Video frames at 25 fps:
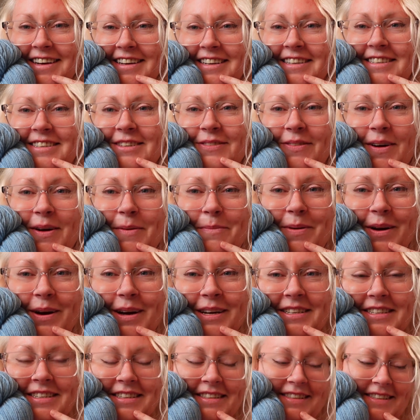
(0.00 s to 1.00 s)
to my
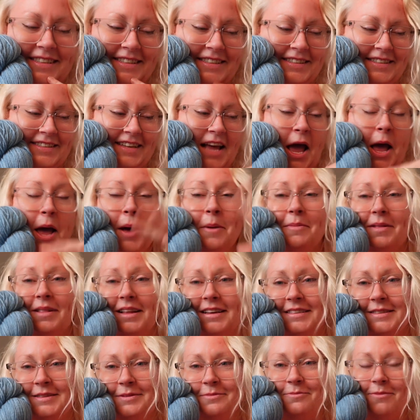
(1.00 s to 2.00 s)
purchases,
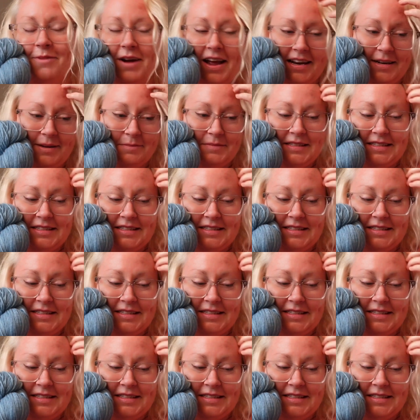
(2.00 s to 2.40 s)
plus some random